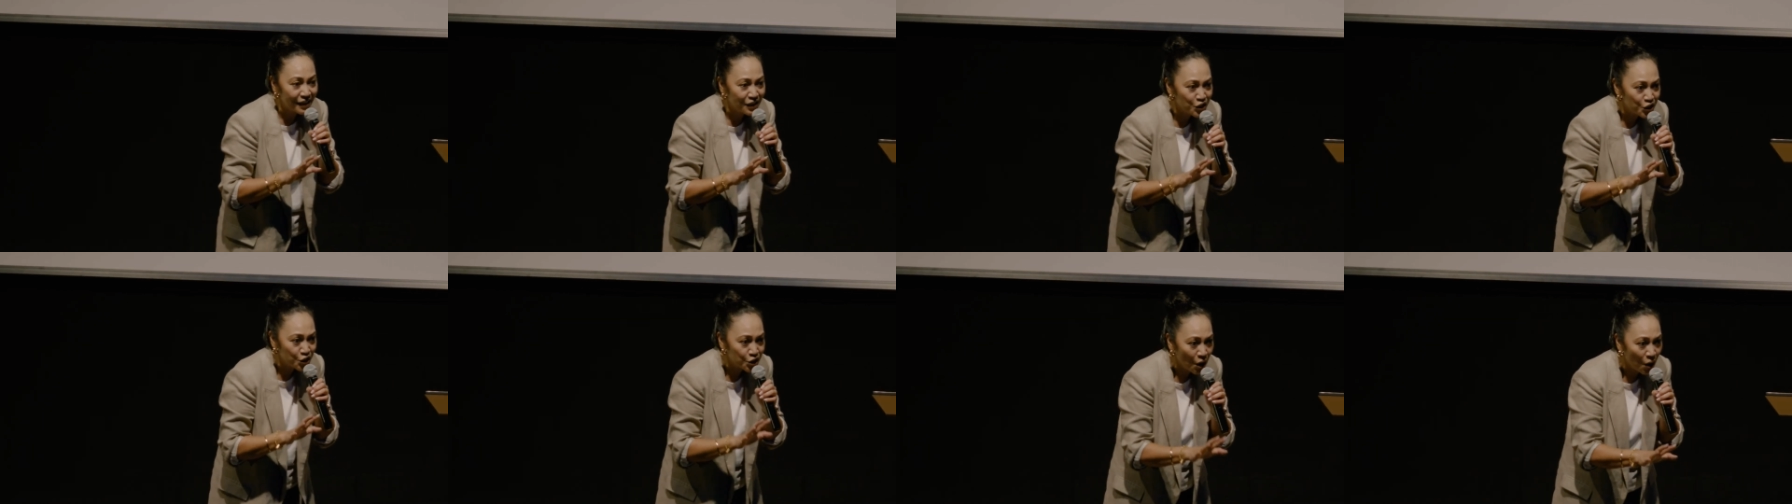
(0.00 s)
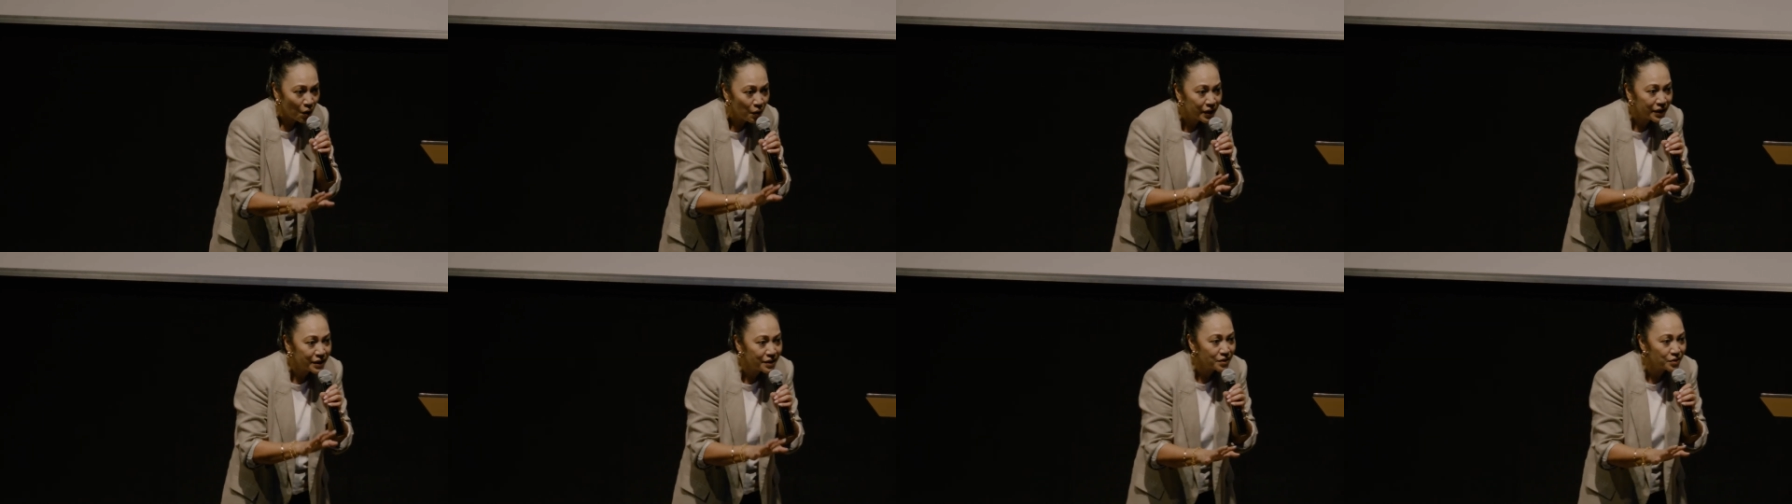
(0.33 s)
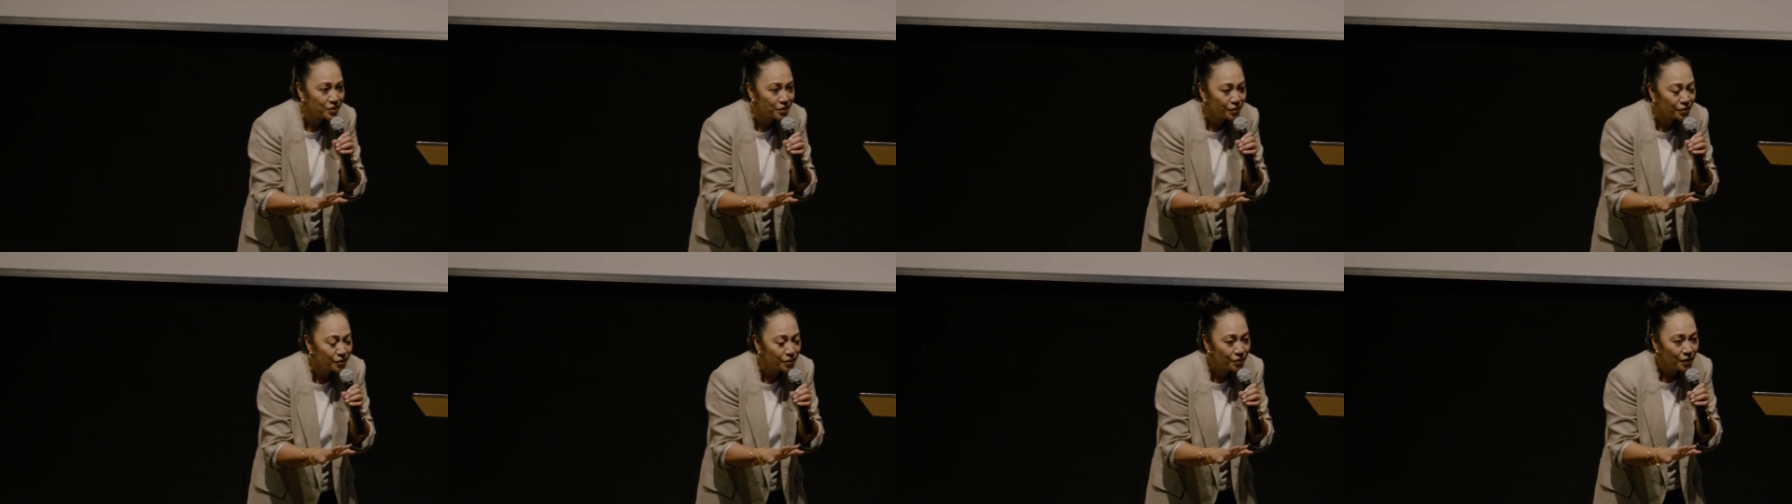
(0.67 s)
and showing
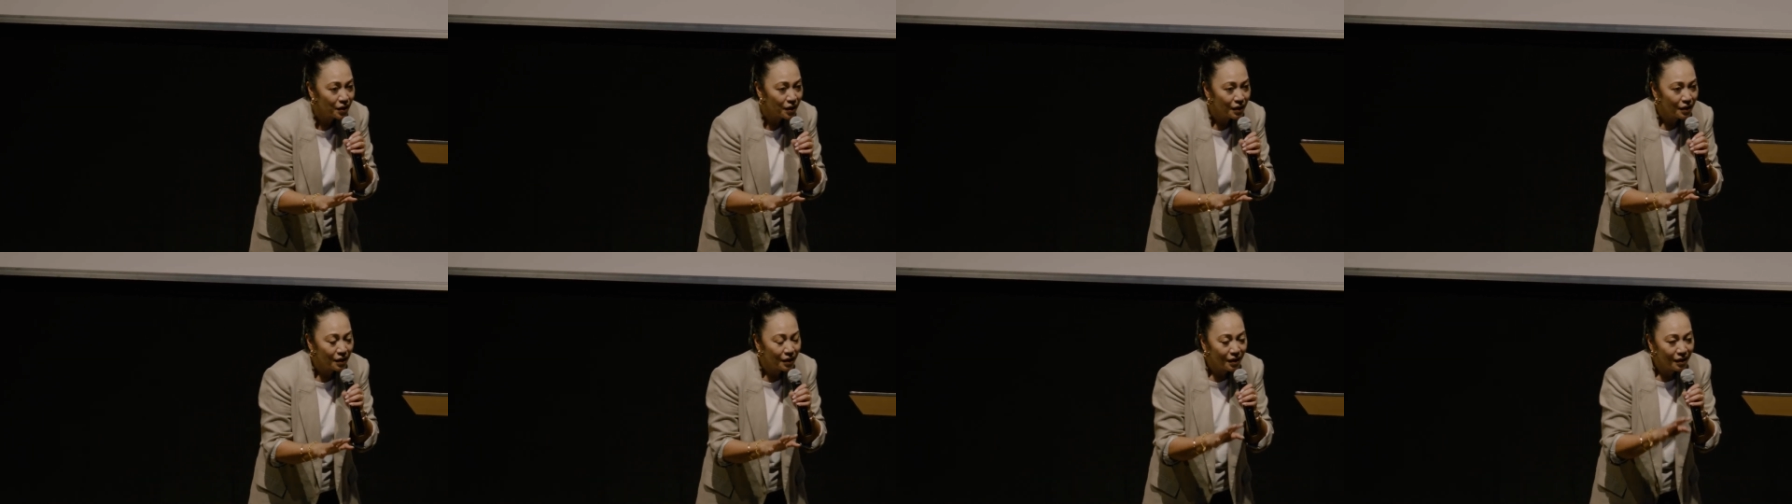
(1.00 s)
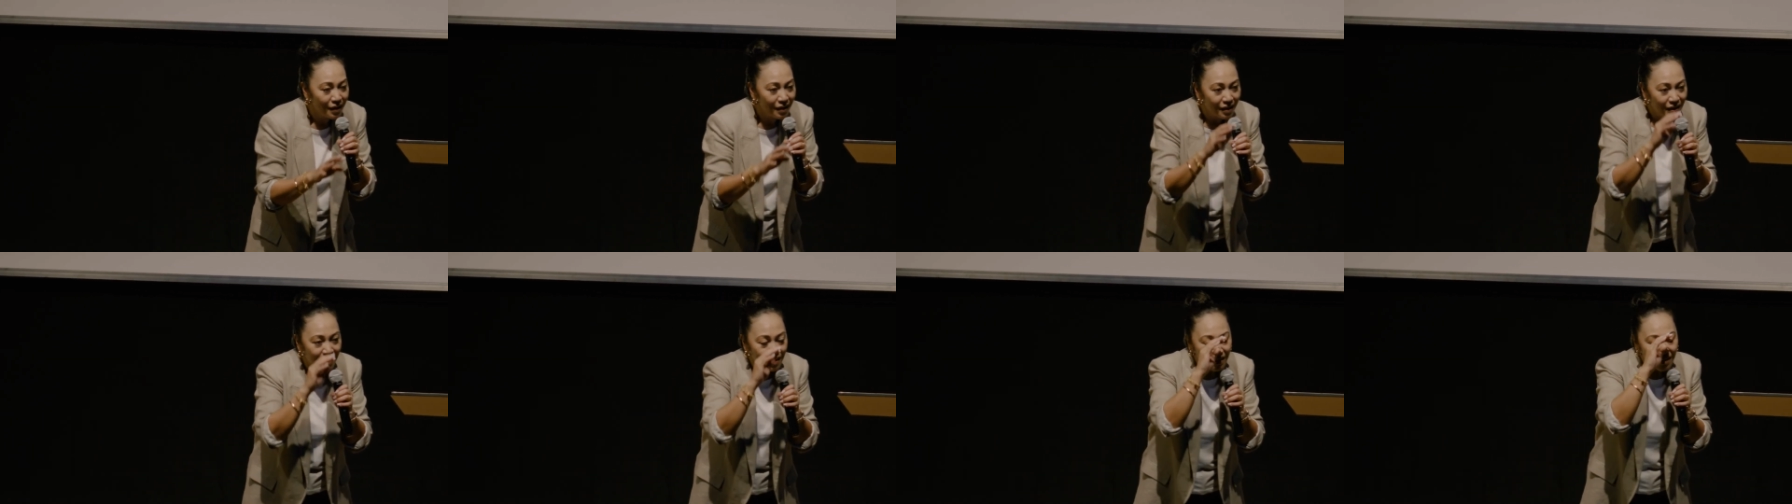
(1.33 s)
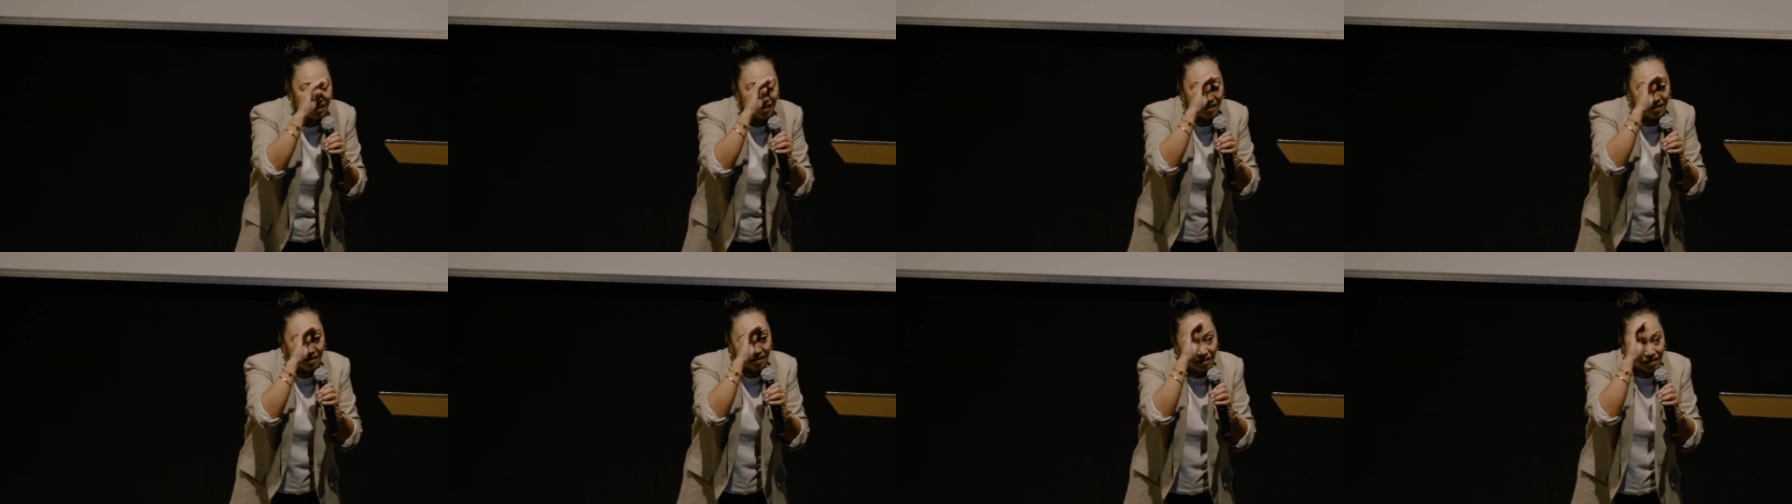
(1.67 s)
you,
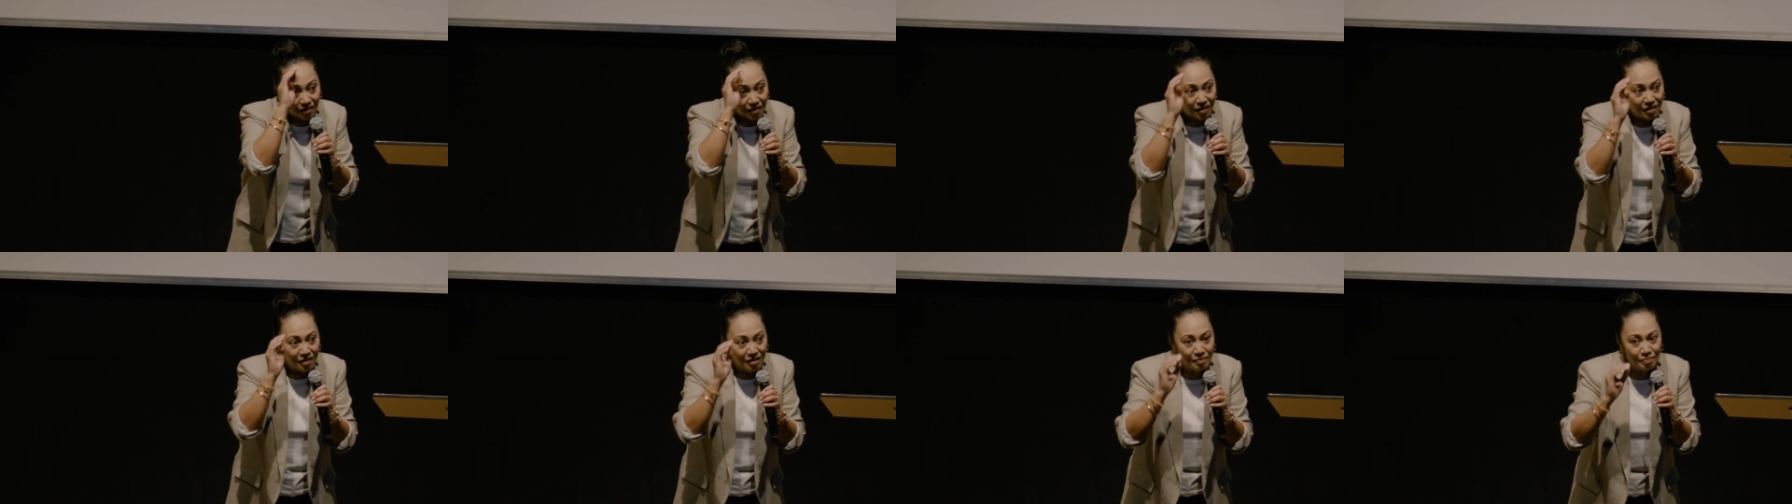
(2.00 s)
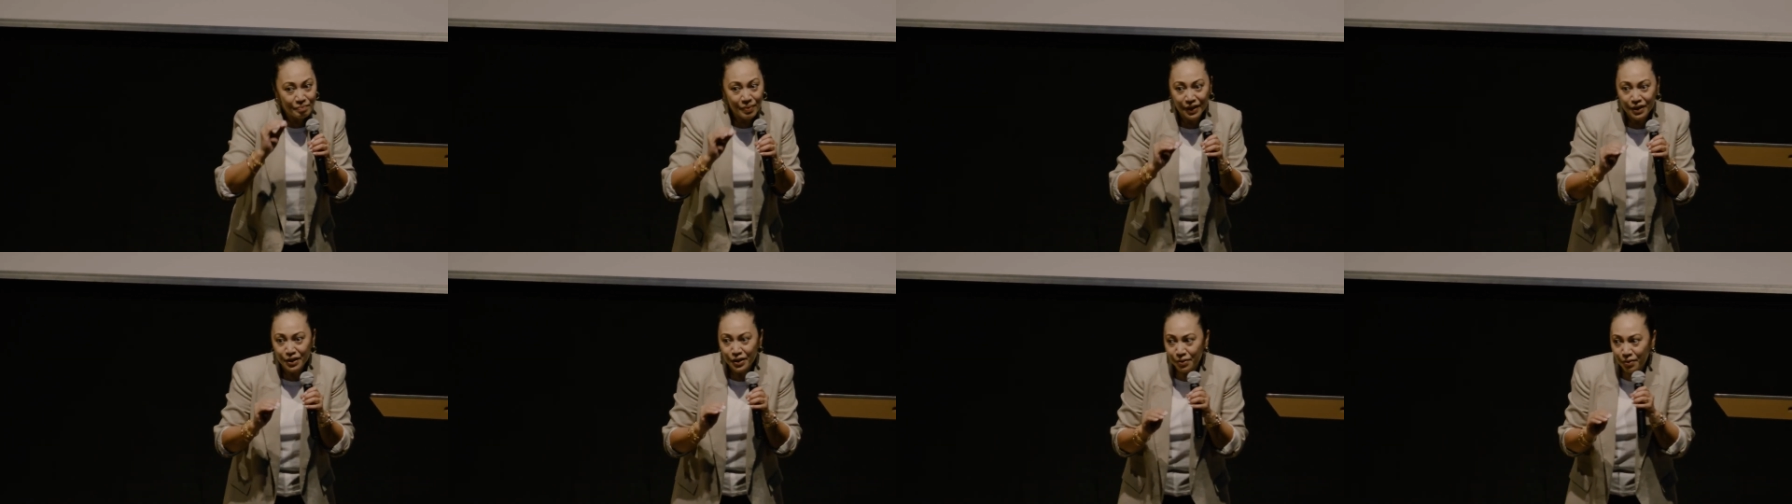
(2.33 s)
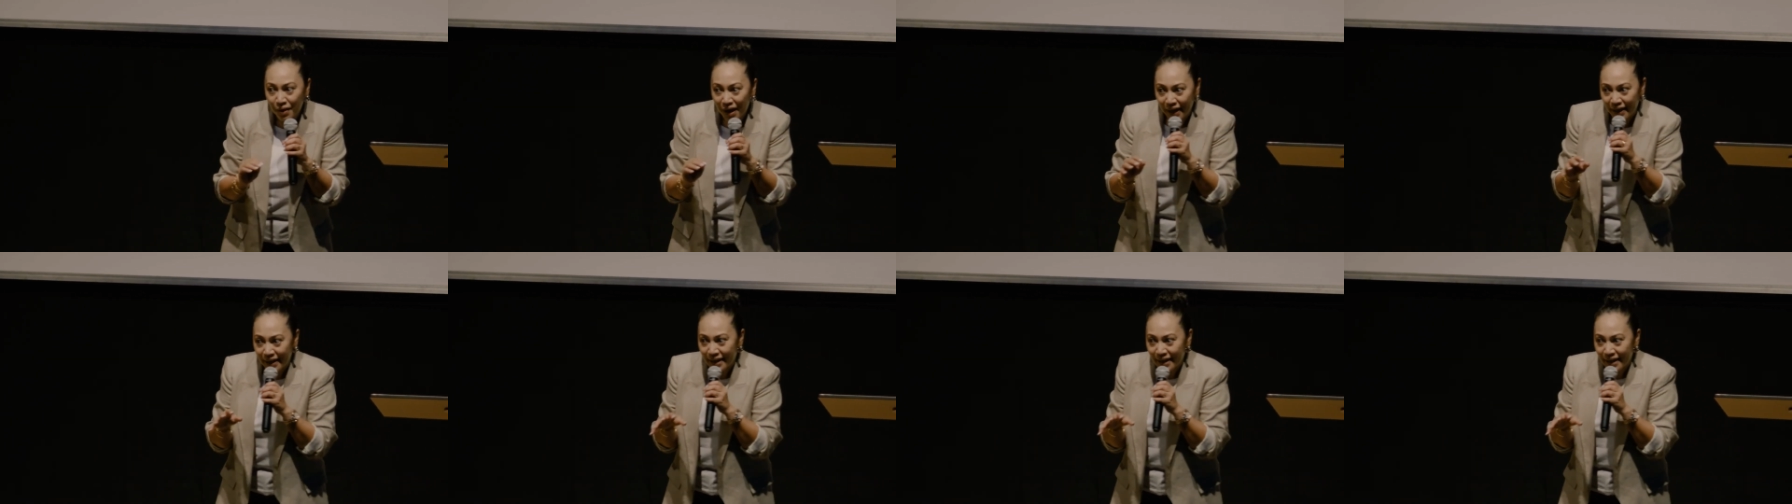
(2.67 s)
but you are